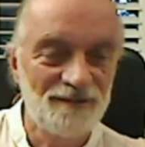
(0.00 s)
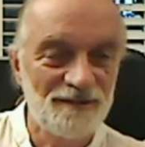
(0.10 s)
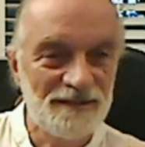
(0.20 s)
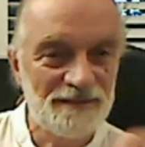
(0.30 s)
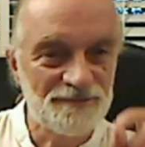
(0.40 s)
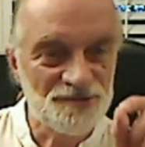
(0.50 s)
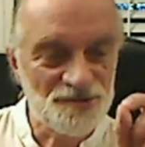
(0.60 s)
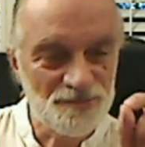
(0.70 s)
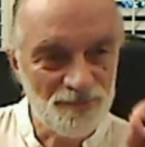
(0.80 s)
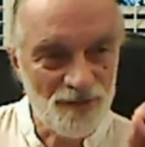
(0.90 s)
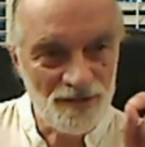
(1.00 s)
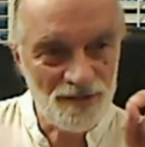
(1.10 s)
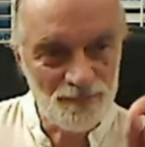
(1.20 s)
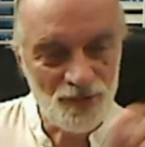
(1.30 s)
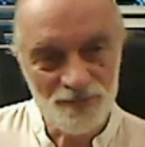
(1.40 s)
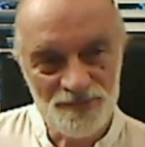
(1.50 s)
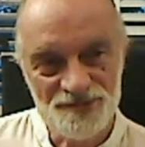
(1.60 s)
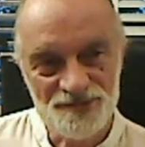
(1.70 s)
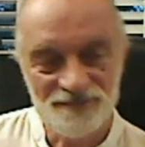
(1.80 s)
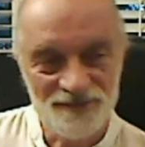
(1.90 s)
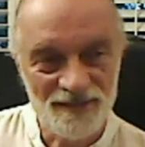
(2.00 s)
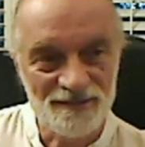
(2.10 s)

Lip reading: even small moments of that.